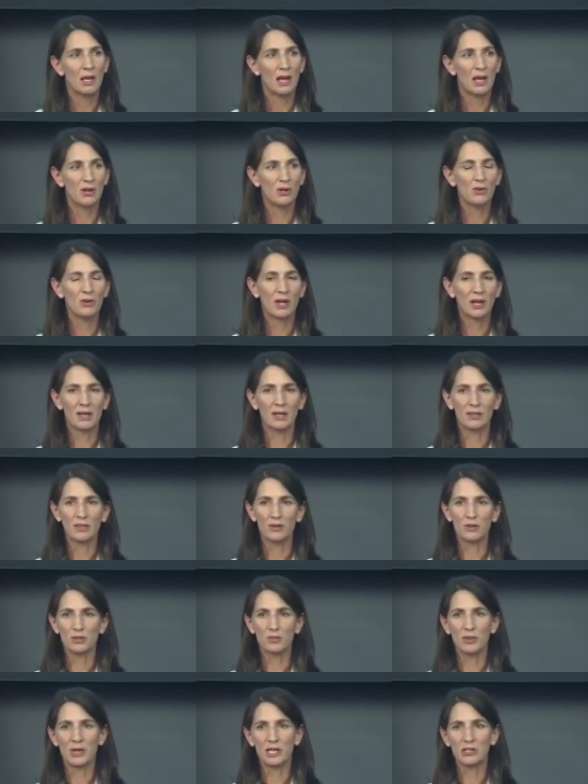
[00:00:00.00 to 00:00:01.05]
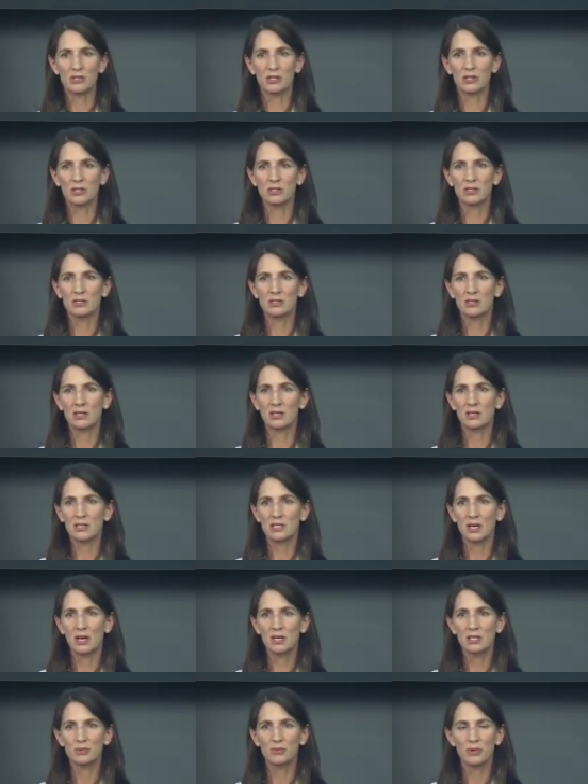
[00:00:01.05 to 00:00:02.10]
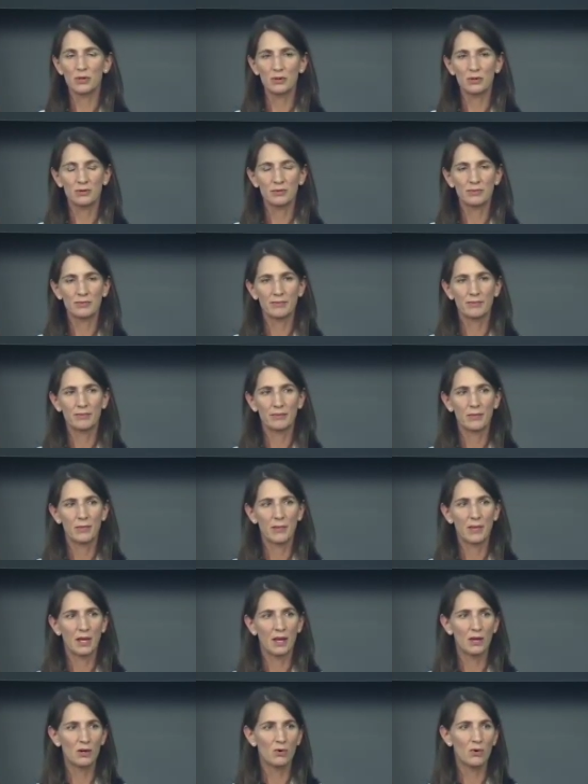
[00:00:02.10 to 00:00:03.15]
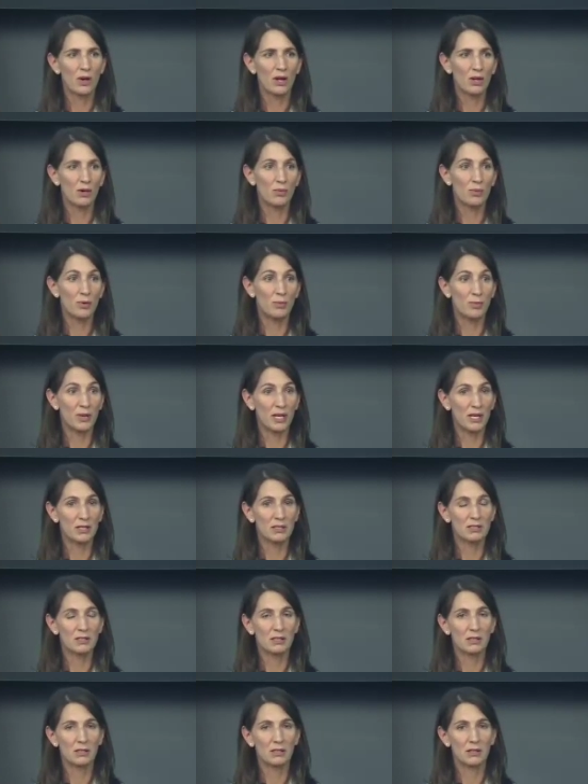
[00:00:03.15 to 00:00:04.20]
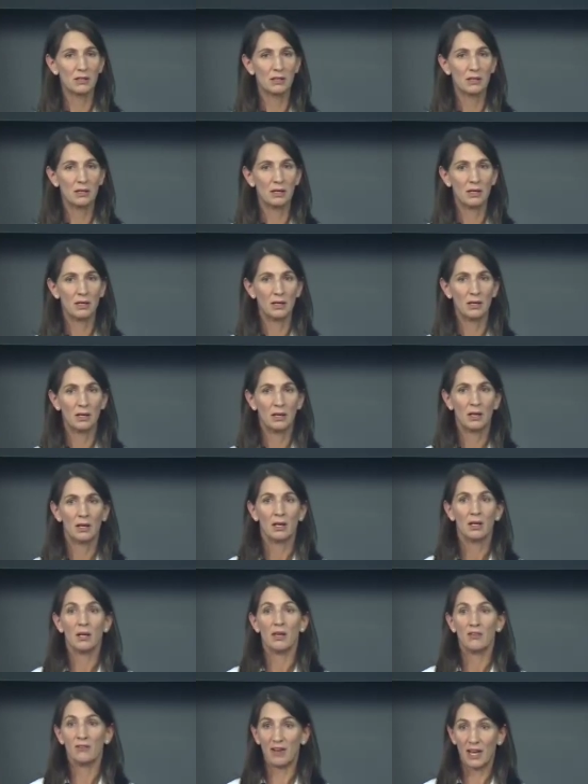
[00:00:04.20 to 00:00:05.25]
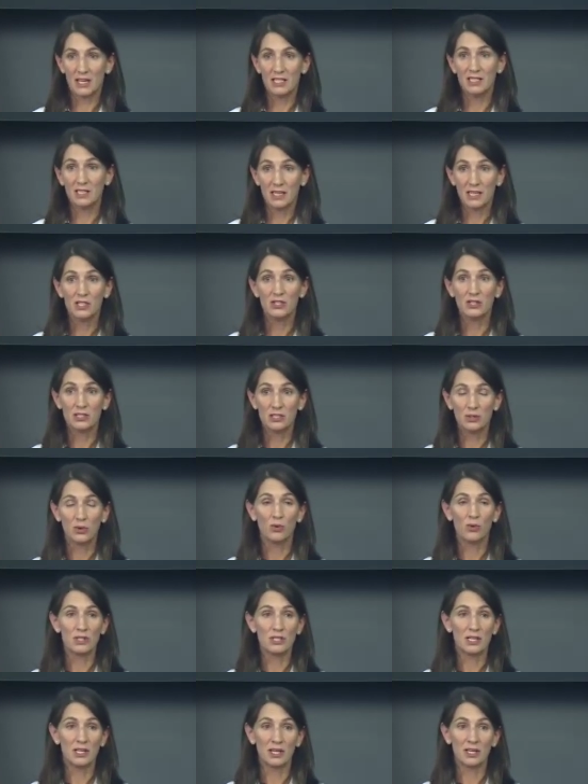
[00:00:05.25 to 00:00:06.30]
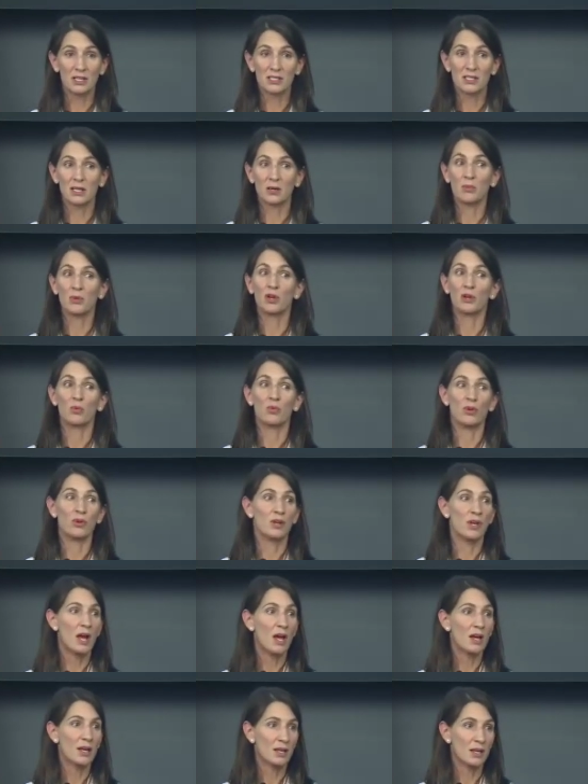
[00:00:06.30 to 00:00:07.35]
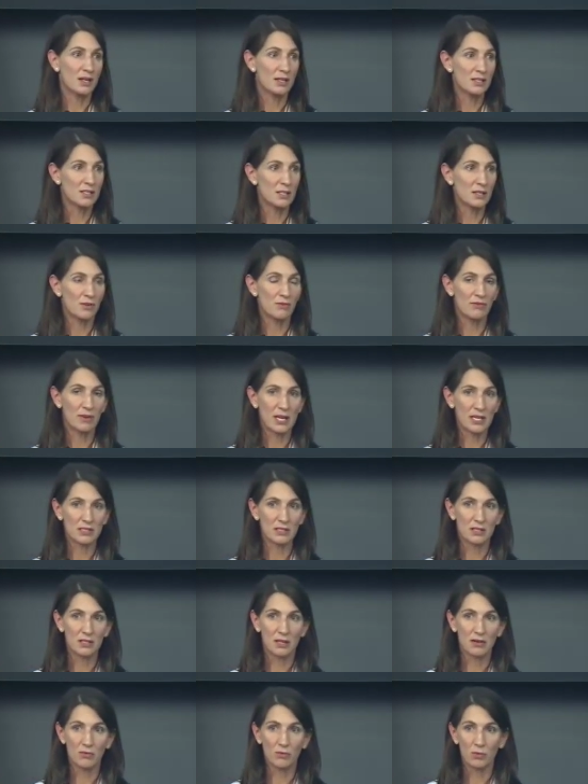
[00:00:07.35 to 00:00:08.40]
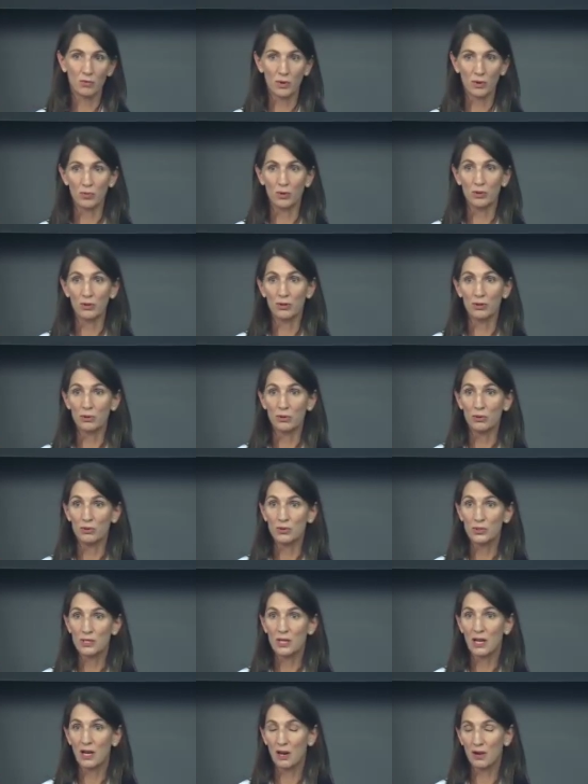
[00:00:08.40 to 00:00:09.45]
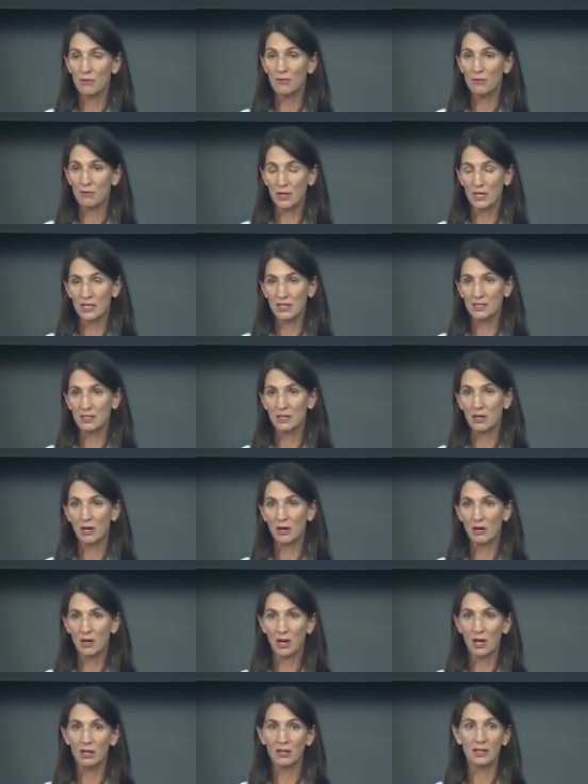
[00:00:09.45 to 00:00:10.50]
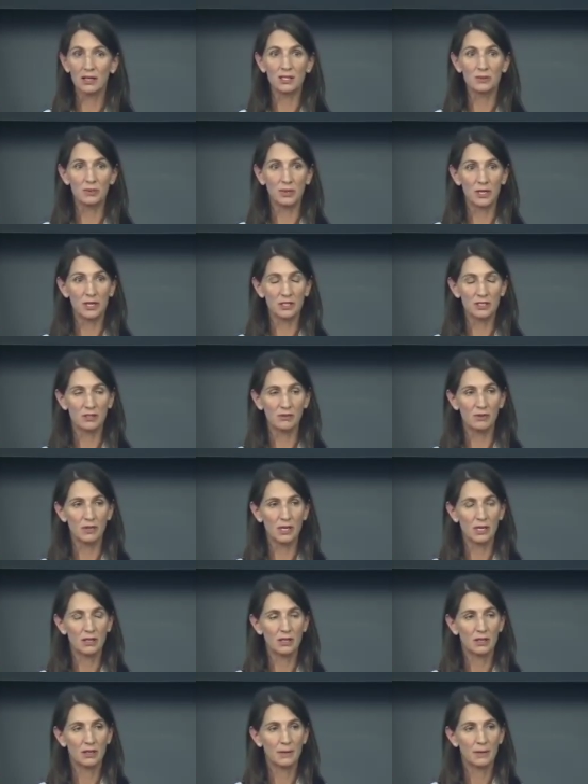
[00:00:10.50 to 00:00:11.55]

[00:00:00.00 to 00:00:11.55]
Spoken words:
How do I get those patients to this hospital? How do I open beds? Vaccination is going to get us there, but it will not get us there fast enough, and we will lose our friends and our colleagues because of it.